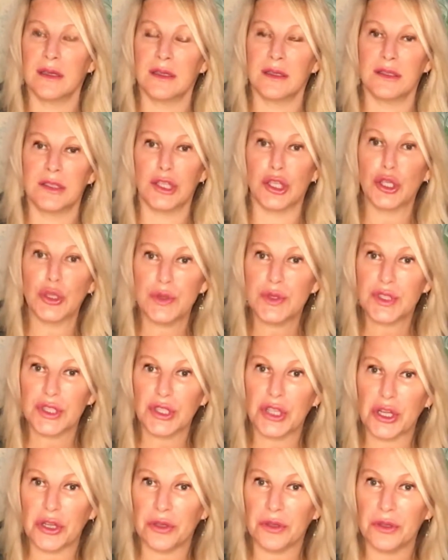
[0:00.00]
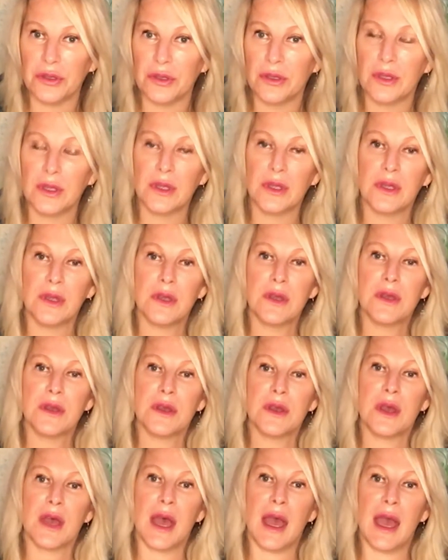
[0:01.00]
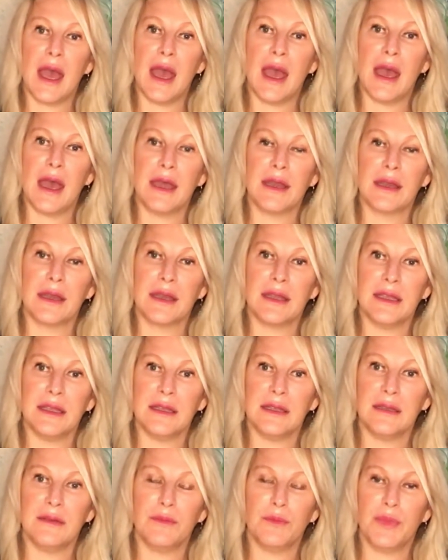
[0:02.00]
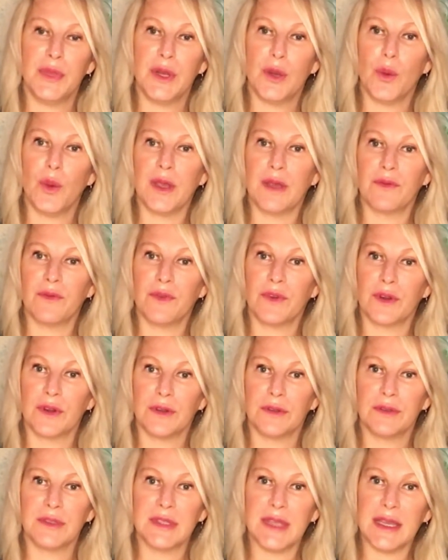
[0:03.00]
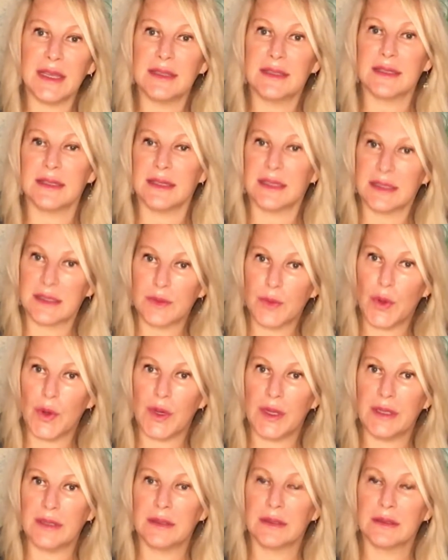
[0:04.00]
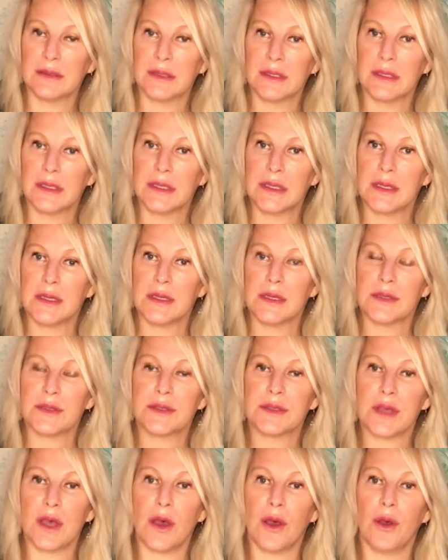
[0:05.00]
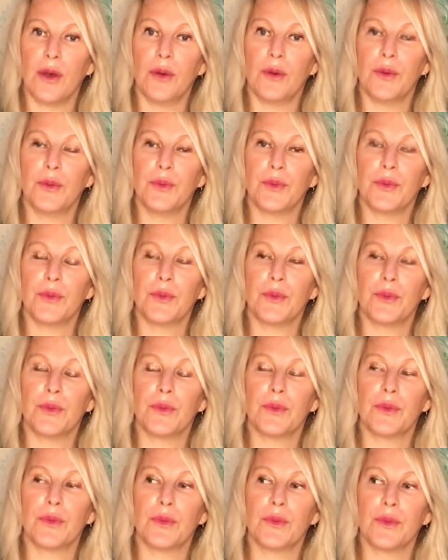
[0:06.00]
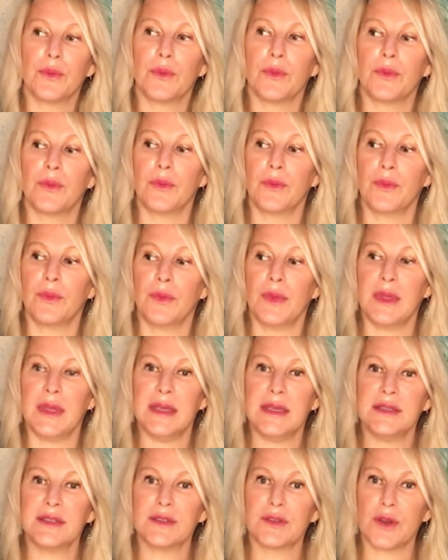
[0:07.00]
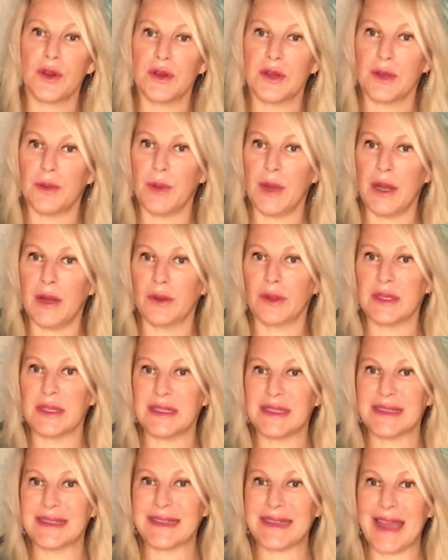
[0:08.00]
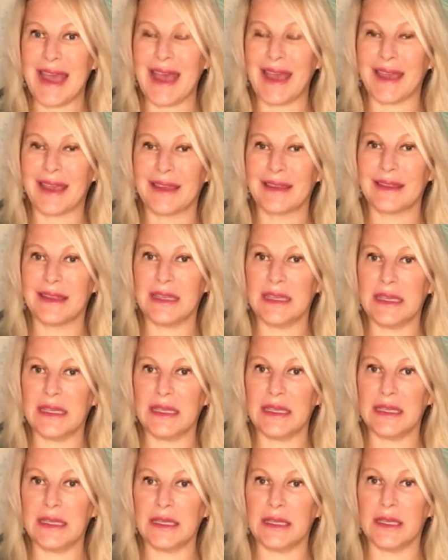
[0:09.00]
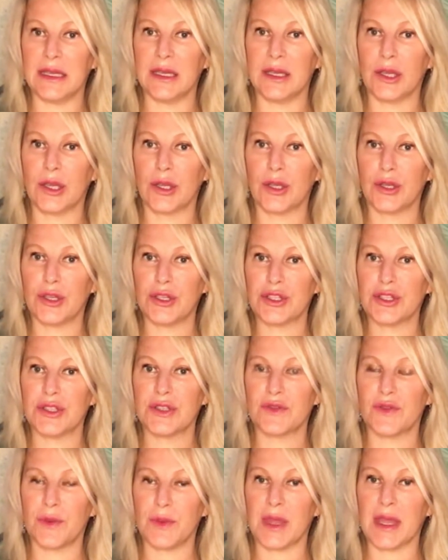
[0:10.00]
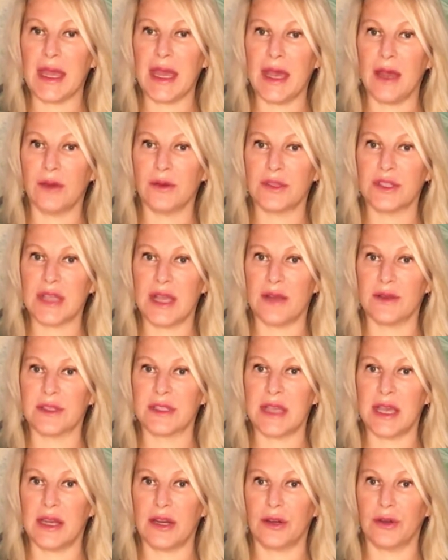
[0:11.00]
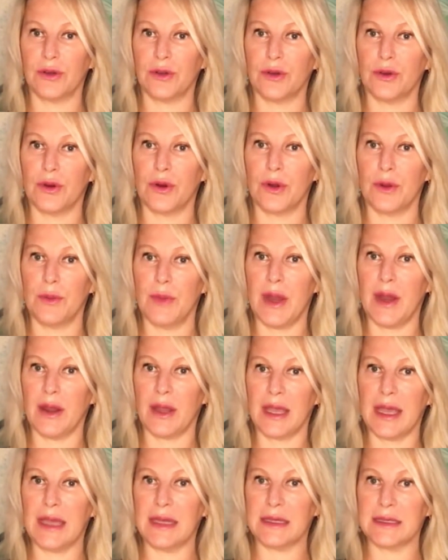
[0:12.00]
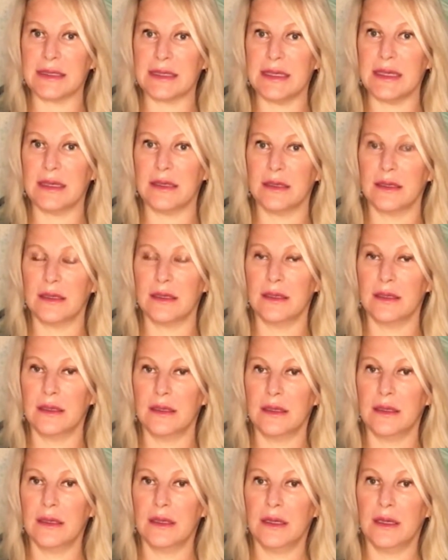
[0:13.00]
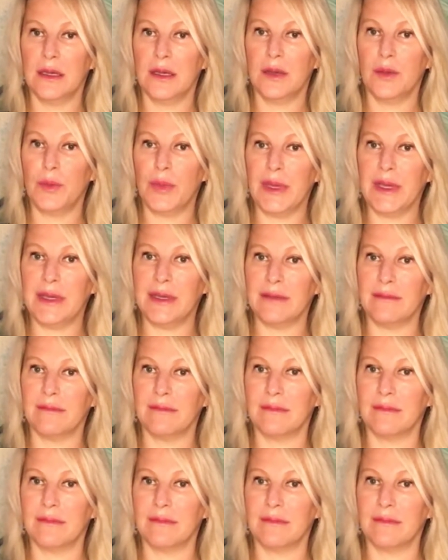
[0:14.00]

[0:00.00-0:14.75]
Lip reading: delusional. And he'd been awake for days at this point. So he started apparently to stack the cushions from the couch outside our door and barricade us in. But